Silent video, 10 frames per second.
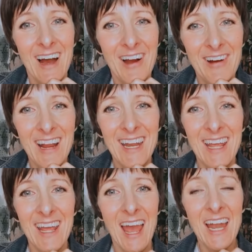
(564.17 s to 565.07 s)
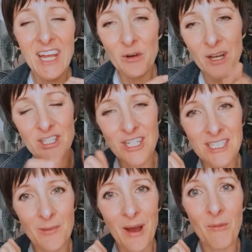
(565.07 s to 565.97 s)
Alrighty, any
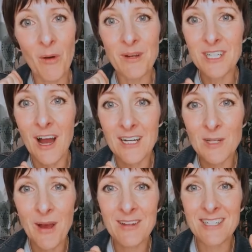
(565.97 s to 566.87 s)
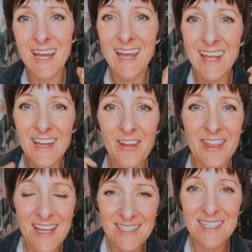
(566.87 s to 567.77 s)
questions about what we talked about today? You know,
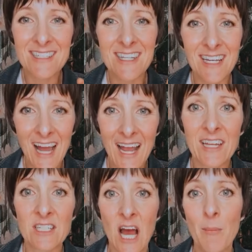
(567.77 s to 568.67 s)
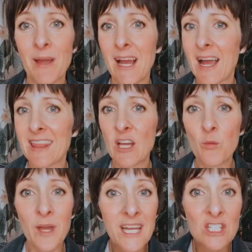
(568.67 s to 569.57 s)
this is the kind of topic I
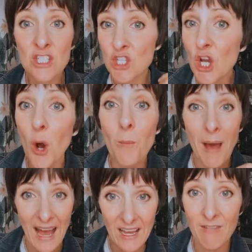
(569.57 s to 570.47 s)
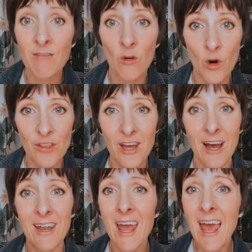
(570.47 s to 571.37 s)
think we can just go back and forth
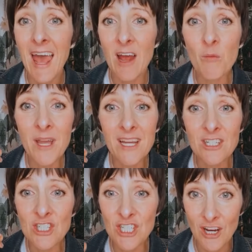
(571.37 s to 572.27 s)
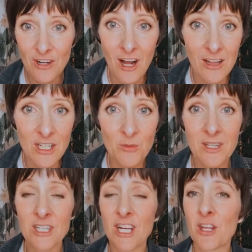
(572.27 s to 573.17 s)
on and we can share knowledge
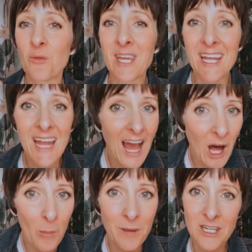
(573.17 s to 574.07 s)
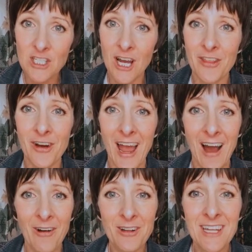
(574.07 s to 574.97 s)
with each other. We can help each other
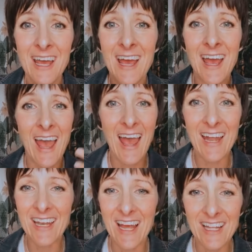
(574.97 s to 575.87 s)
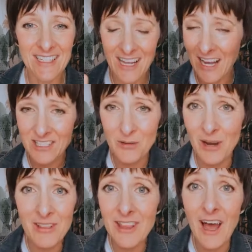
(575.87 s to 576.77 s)
out. And so
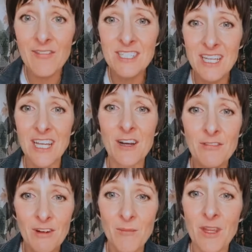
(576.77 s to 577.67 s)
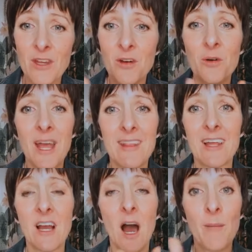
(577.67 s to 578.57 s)
I'd love to hear from you in
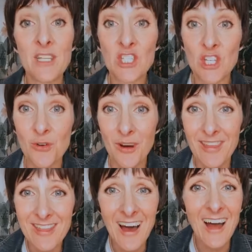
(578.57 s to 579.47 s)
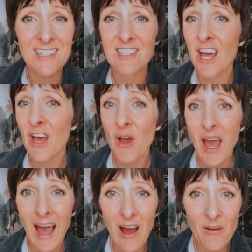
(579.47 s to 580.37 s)
the comments, your thoughts,
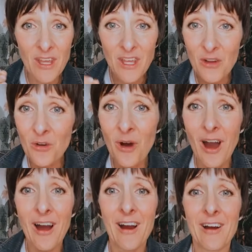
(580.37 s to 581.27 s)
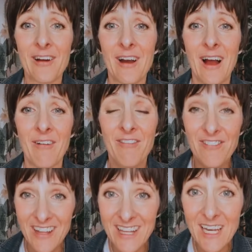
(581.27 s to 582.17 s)
how you are uh,
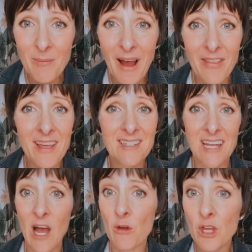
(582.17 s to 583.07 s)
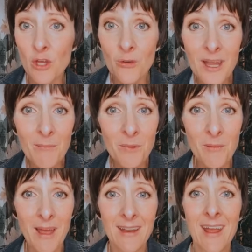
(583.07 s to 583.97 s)
feeling about this, how you
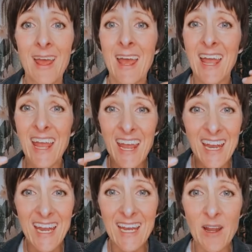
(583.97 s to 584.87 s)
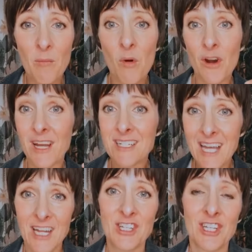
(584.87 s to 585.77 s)
implement eating more
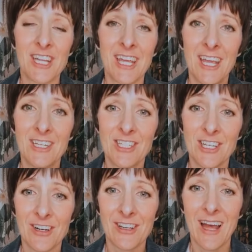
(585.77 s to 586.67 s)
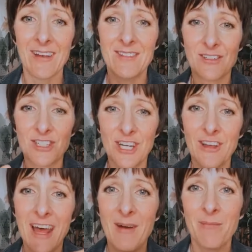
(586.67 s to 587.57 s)
intentionally into your life. So
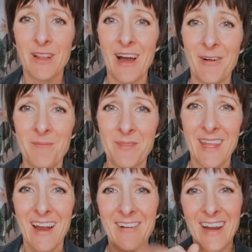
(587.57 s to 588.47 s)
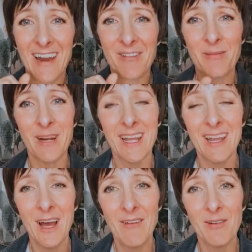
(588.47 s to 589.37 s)
share that below. All right,
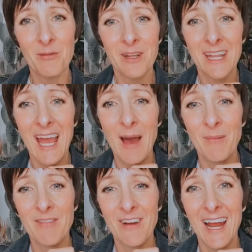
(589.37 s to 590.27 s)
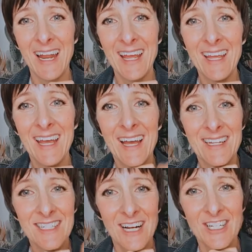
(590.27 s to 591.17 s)
everybody, have a really happy Friday.
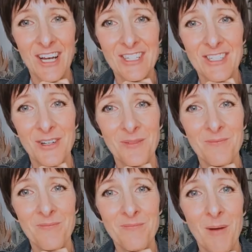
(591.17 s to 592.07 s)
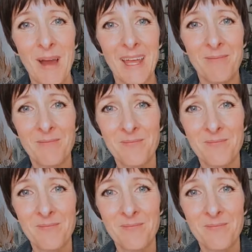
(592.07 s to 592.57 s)
Talk to y'all soon. Bye bye.